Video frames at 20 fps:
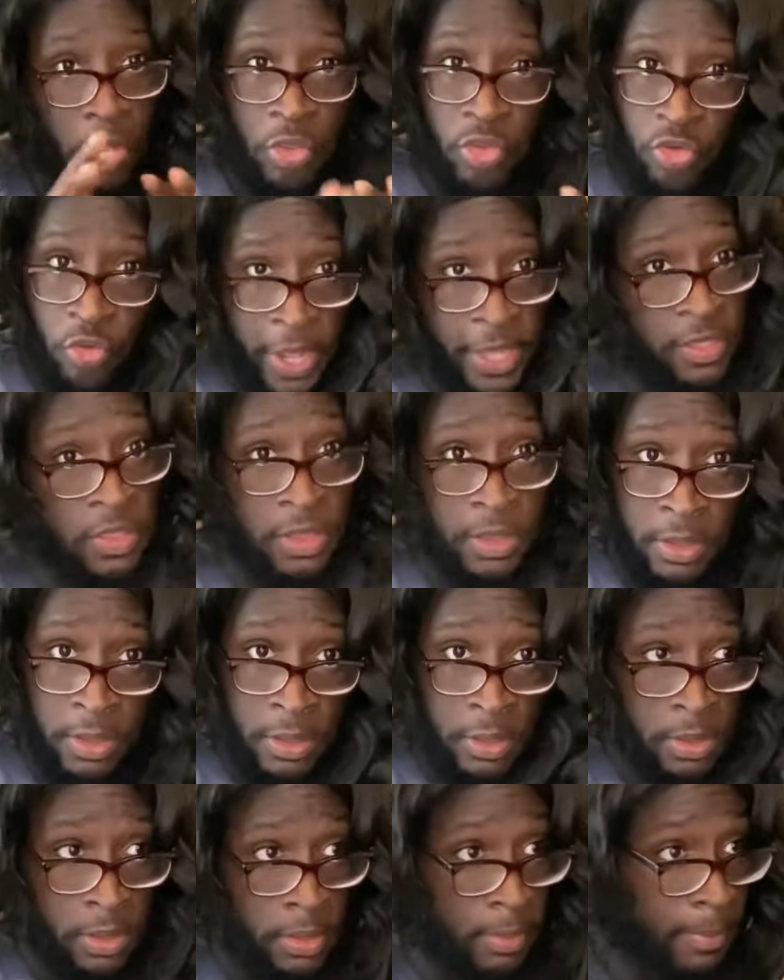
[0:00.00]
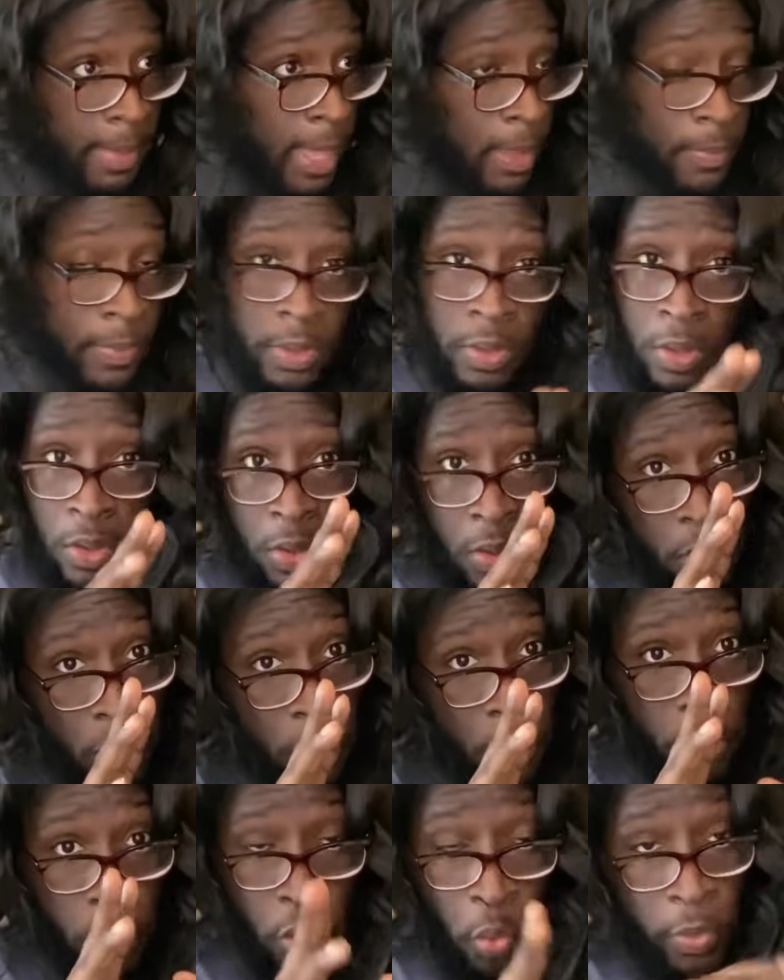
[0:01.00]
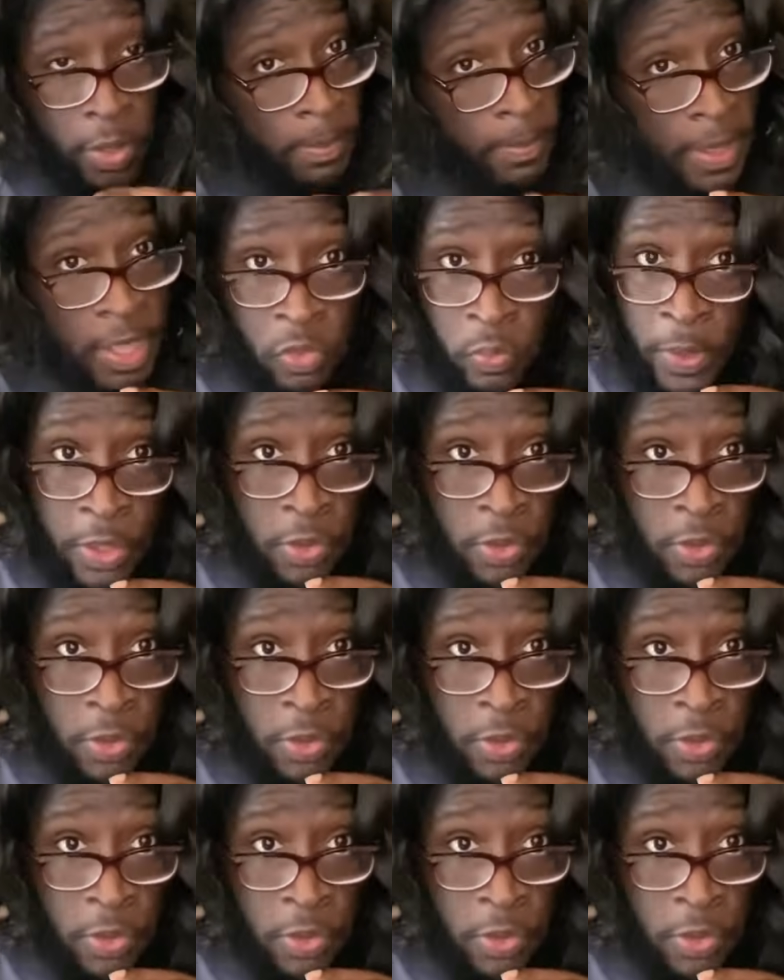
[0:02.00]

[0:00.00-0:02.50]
Tracy, baby, do it the best way you